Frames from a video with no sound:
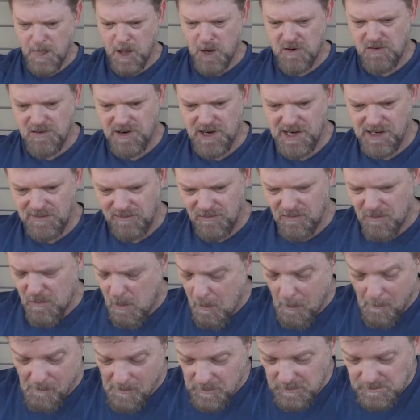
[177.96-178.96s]
Alright,
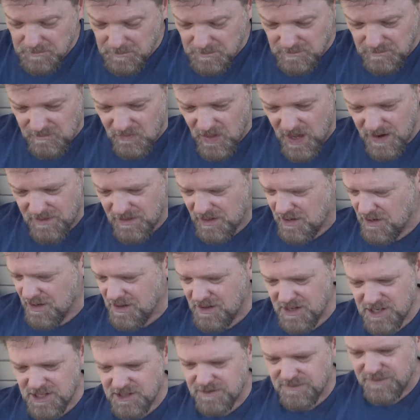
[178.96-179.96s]
have a look
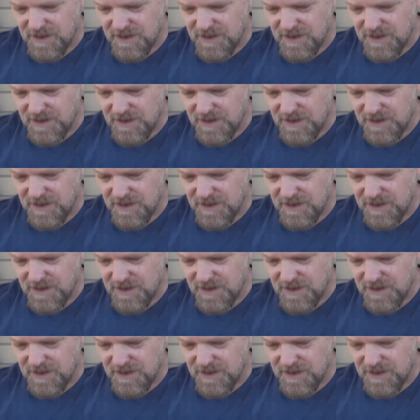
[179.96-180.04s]
at this